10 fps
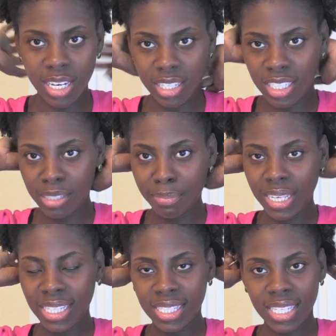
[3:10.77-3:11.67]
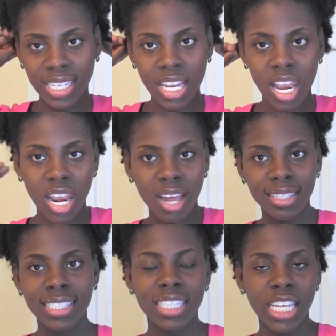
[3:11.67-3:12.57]
and it just makes it a
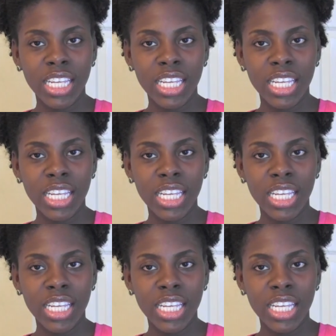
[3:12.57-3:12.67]
lot